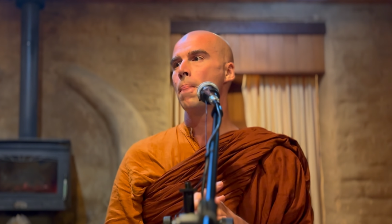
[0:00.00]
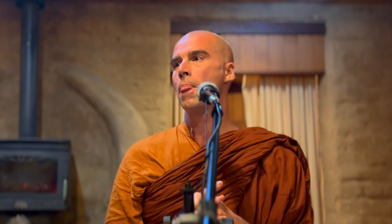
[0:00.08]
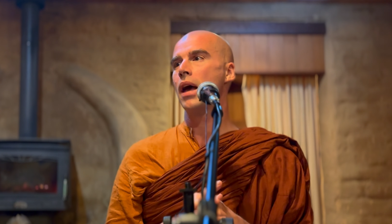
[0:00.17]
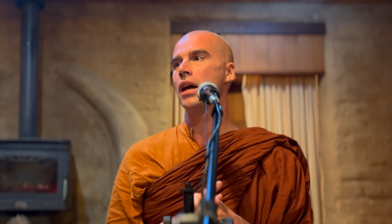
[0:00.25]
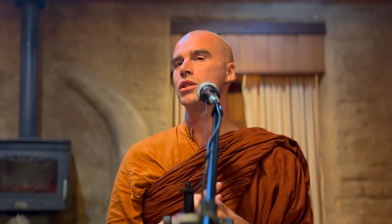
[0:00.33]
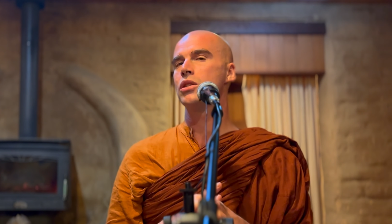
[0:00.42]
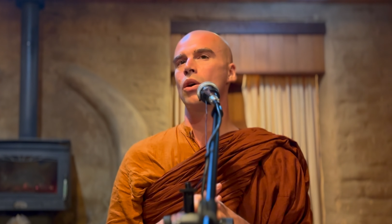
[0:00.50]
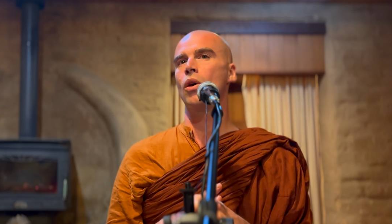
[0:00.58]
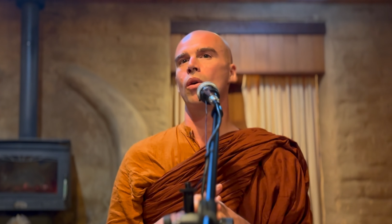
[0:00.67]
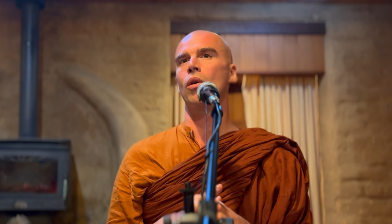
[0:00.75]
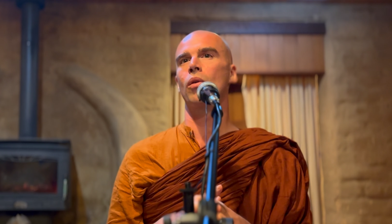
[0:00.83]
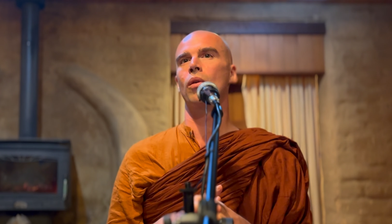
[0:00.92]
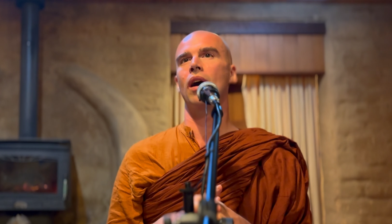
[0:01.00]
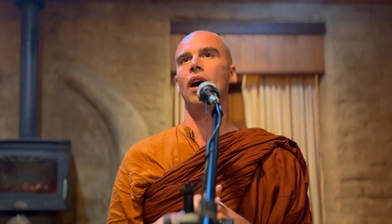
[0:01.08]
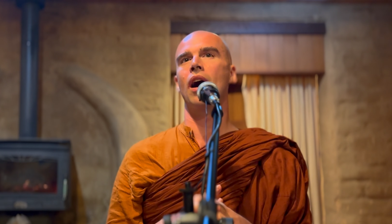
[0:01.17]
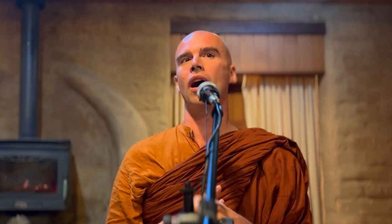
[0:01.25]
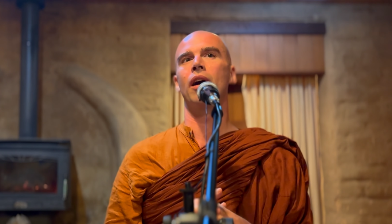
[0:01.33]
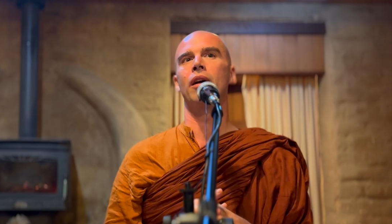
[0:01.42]
And so
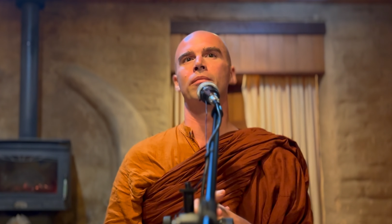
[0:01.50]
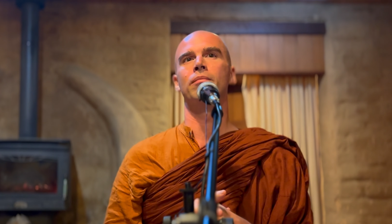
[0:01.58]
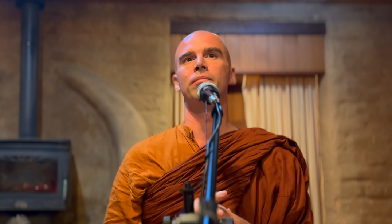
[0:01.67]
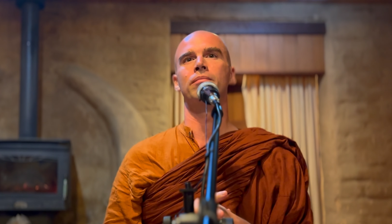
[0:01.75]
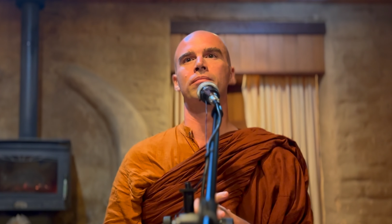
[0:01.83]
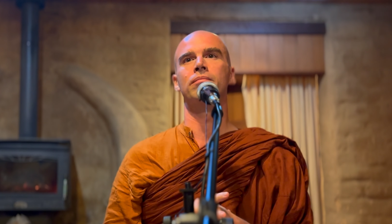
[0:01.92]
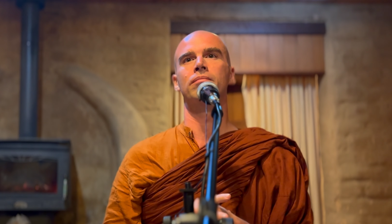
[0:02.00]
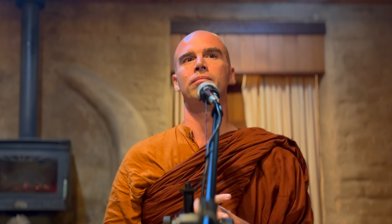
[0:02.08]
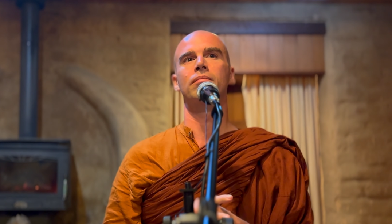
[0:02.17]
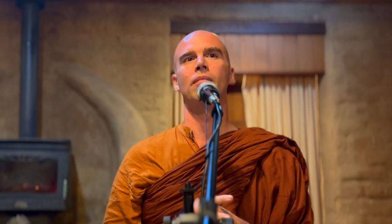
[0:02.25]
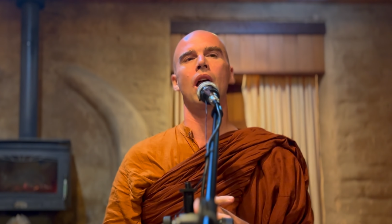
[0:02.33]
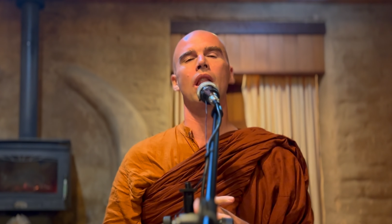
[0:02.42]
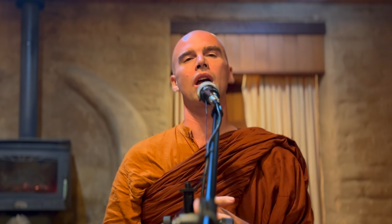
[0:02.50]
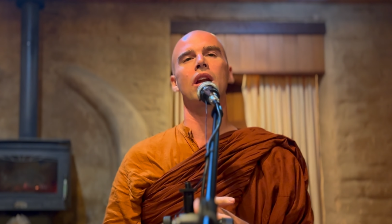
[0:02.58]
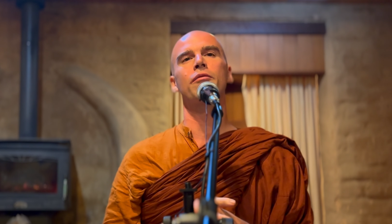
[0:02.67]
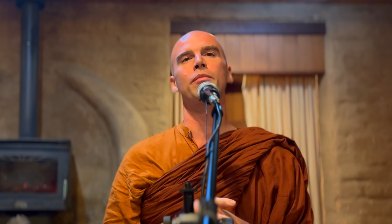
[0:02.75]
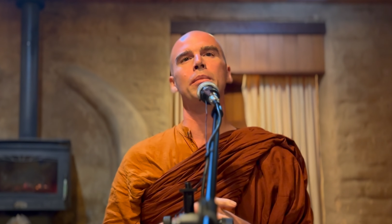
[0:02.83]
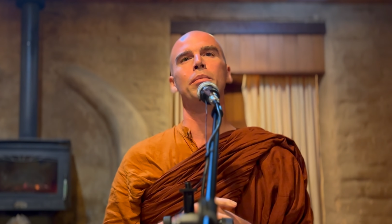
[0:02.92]
um, a lot
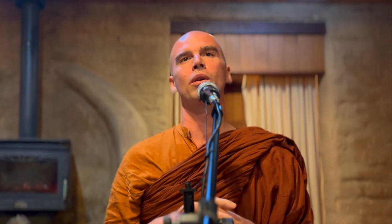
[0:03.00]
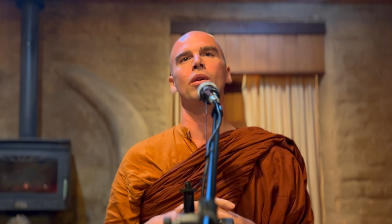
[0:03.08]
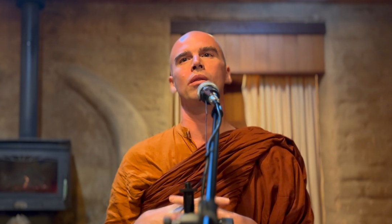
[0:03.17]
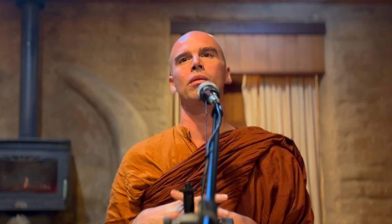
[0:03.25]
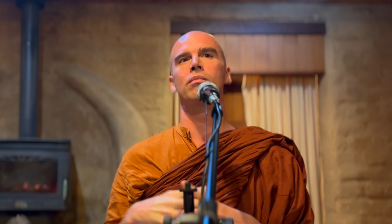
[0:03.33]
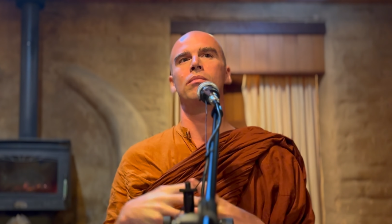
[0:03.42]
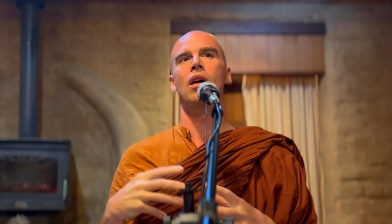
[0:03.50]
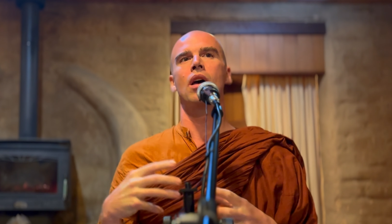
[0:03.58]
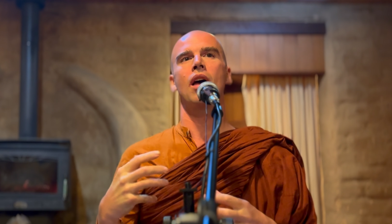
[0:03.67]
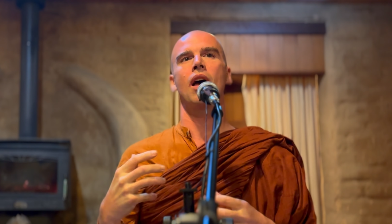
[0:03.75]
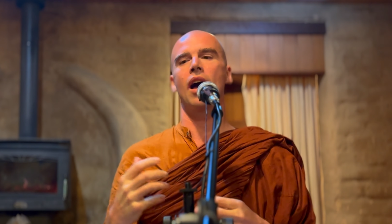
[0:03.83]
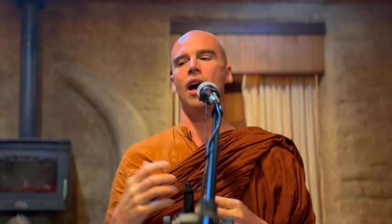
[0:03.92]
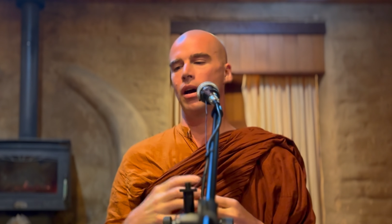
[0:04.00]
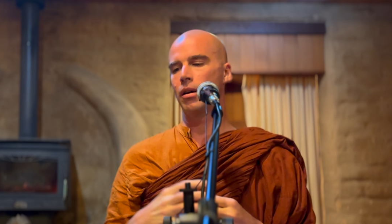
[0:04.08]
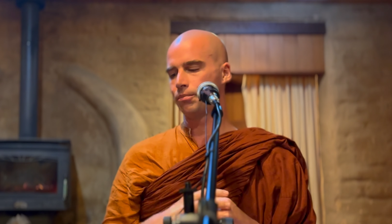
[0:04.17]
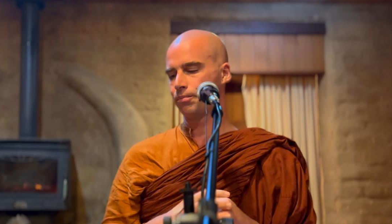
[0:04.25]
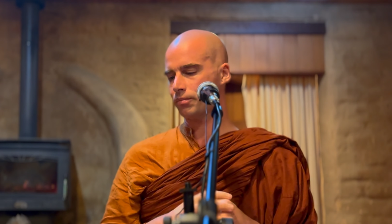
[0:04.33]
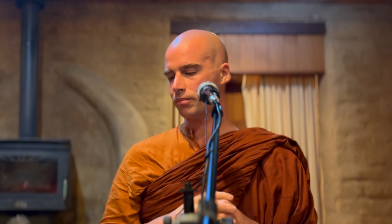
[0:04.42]
of people, um,